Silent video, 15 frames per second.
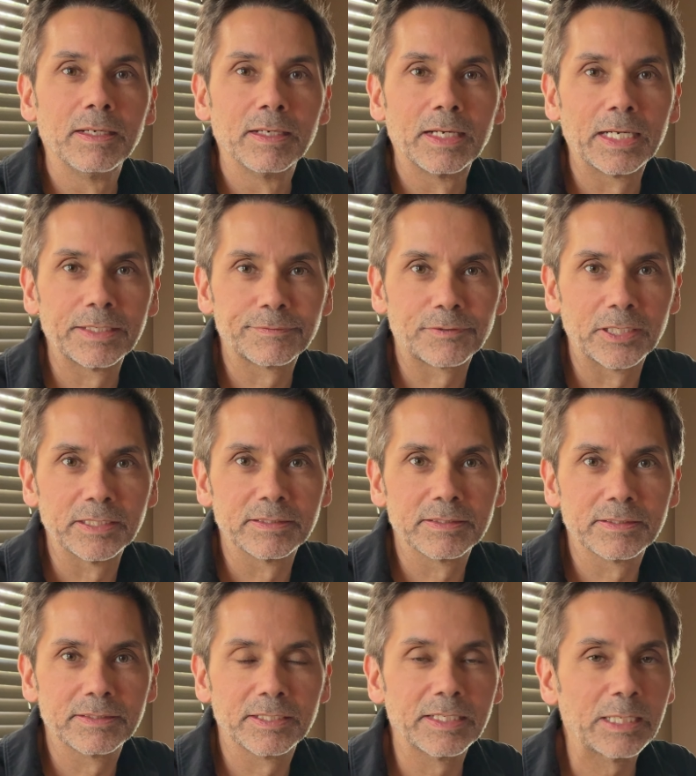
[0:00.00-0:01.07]
Hi
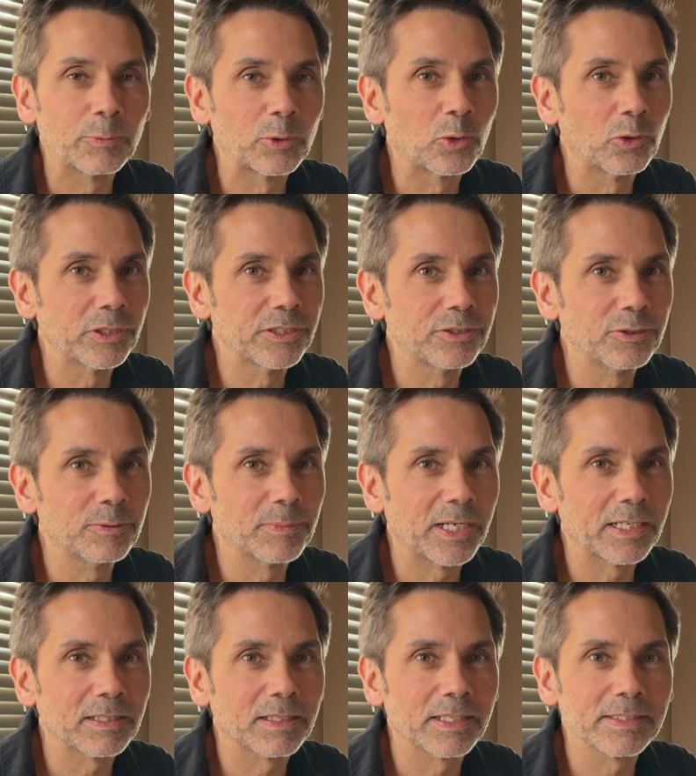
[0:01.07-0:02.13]
friends, today we're going to do
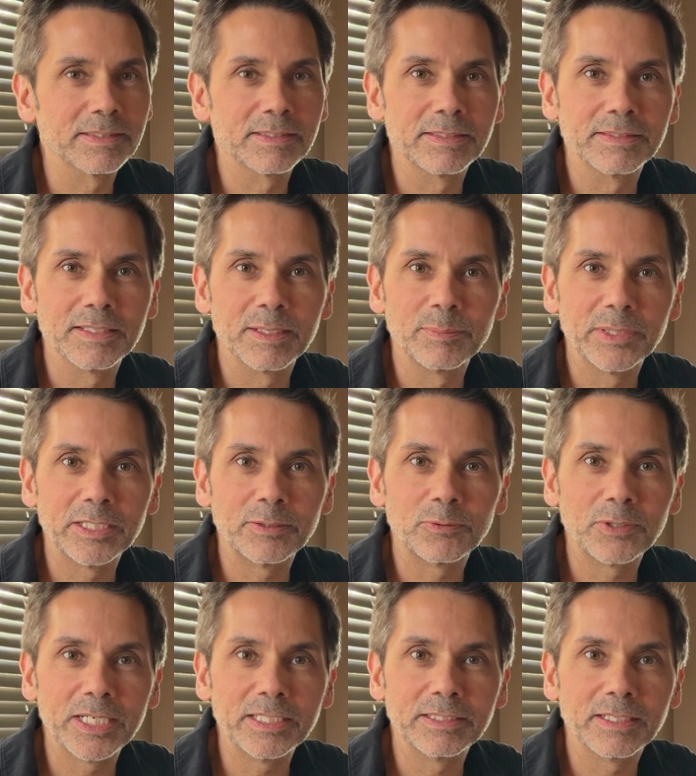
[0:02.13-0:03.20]
my less than 10-minute
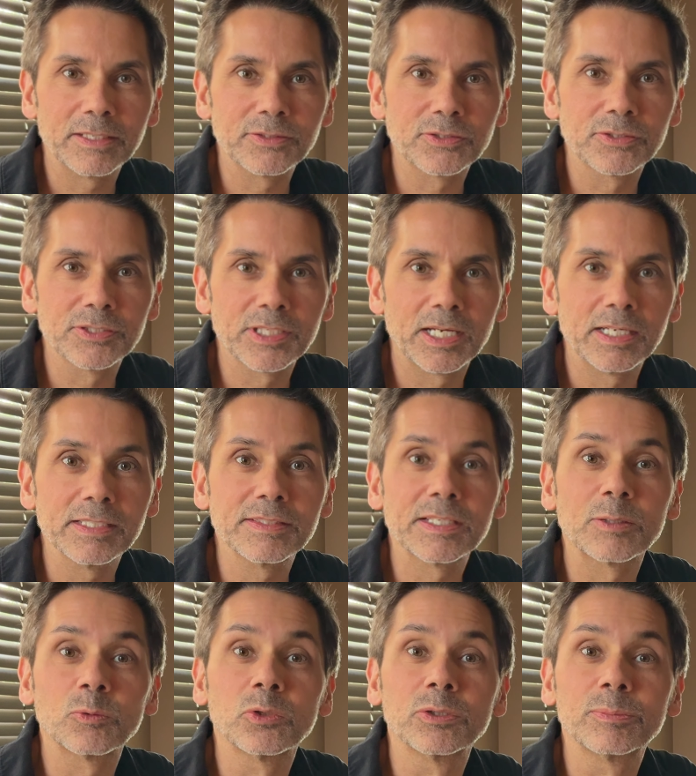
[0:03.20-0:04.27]
writing exercise
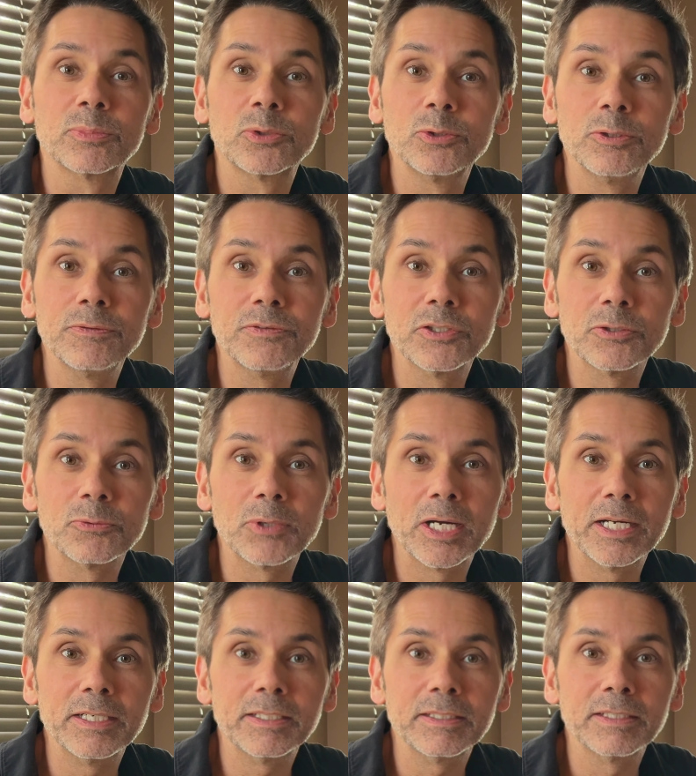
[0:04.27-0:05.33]
that will improve your
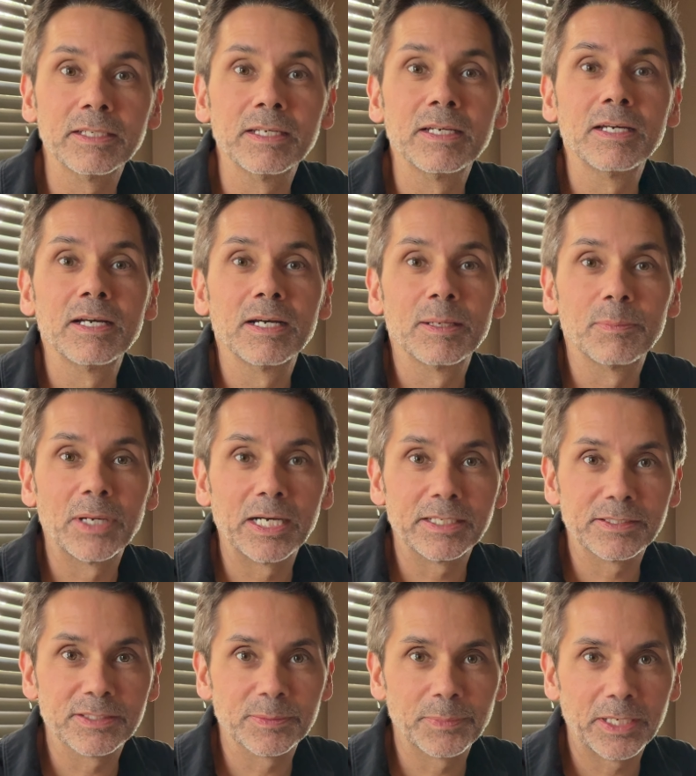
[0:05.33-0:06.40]
writing by
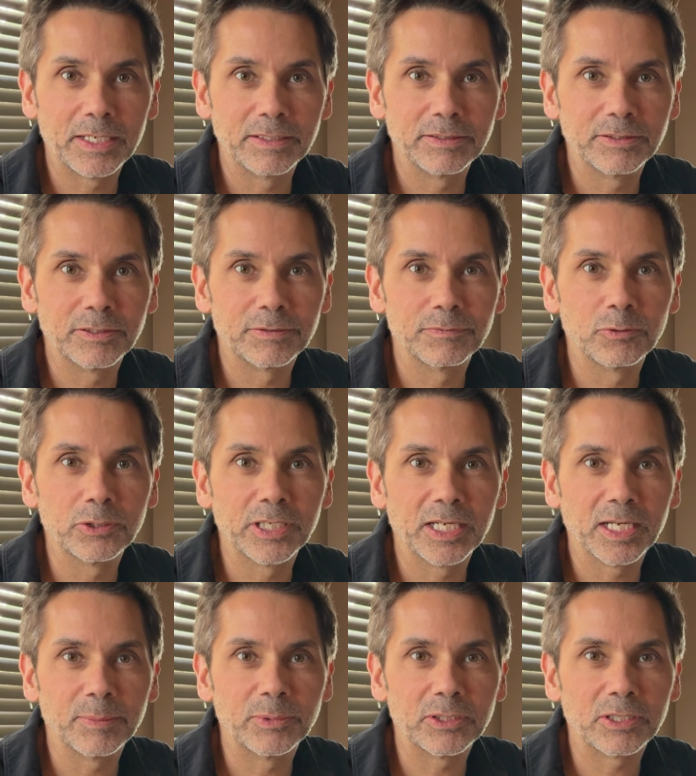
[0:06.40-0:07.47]
expanding your
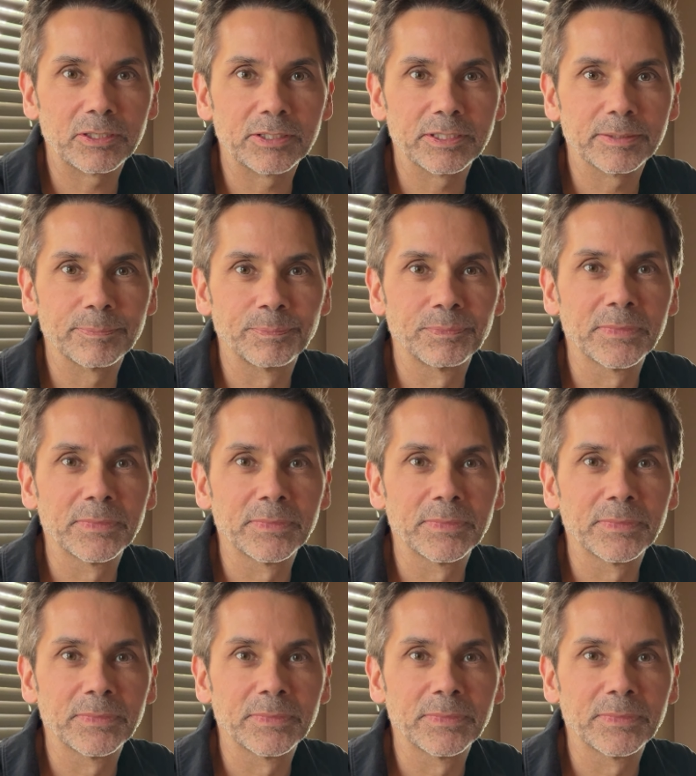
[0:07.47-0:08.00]
vocabulary.